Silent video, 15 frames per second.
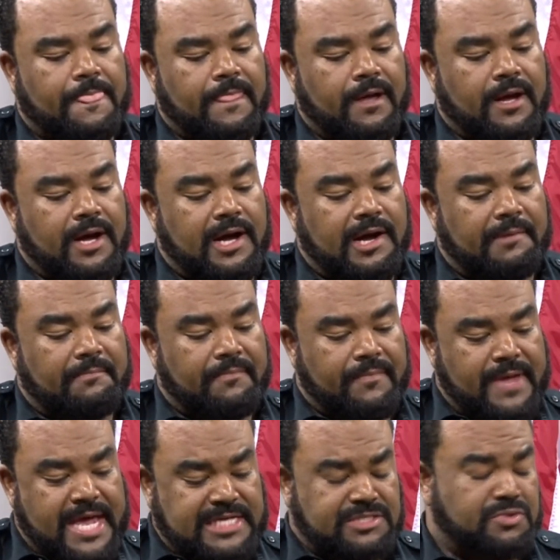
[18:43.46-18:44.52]

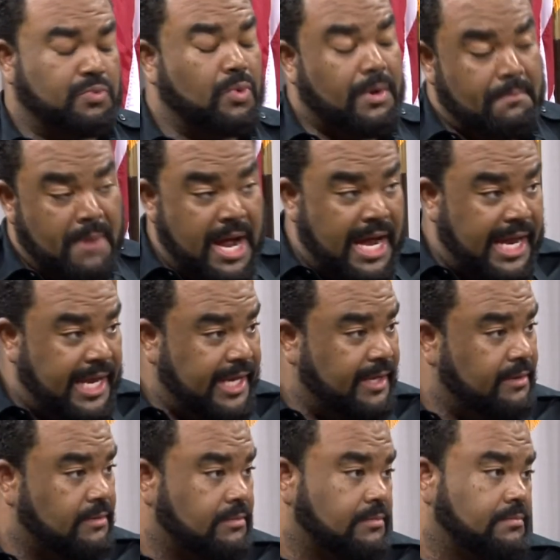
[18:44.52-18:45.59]
as to what my
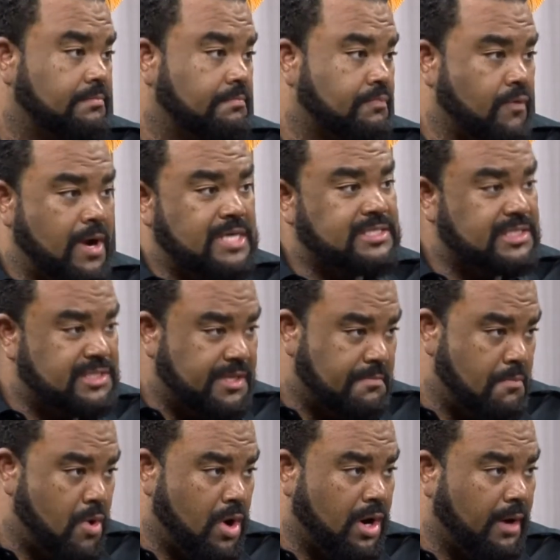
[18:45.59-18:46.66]
processing
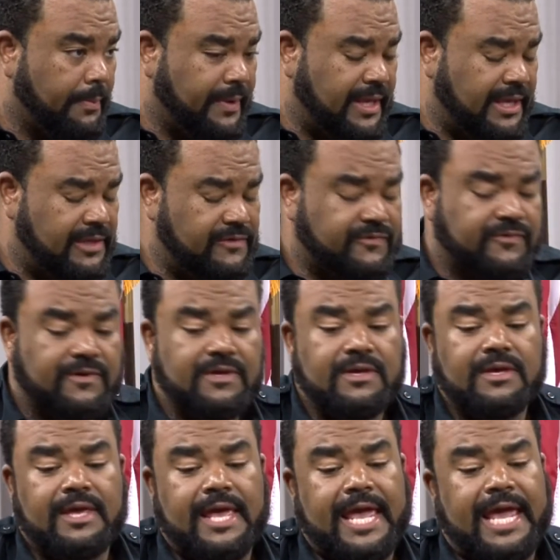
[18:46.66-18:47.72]
markup is
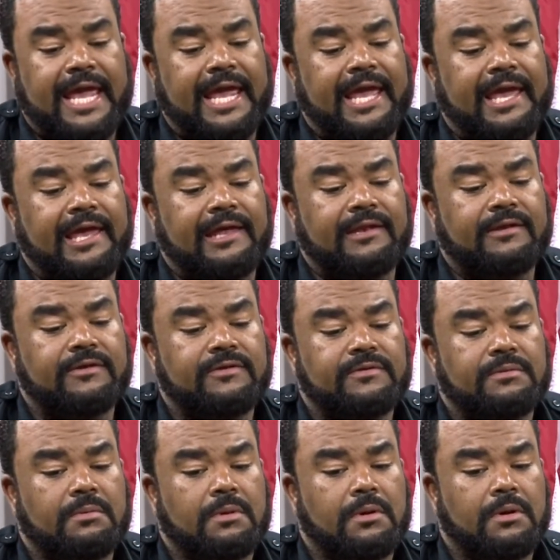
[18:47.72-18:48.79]
and
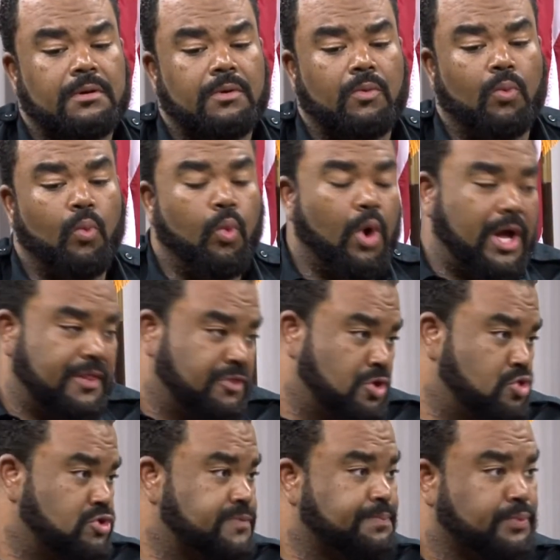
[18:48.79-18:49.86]
what
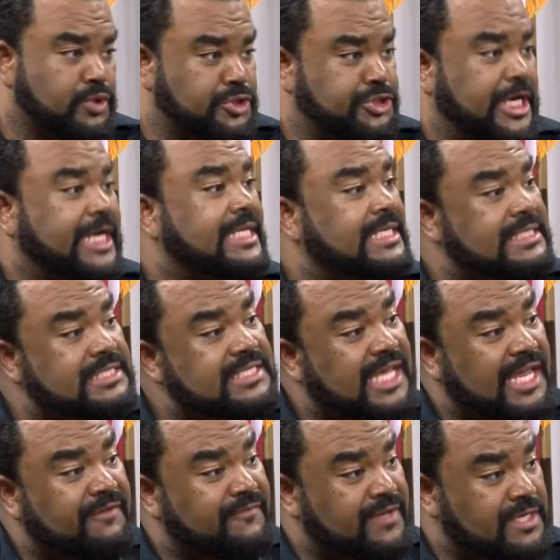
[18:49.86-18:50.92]
those projected
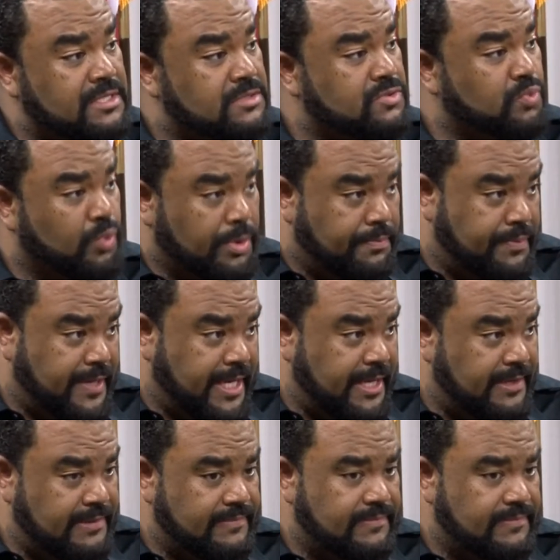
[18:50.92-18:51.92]
savings would be.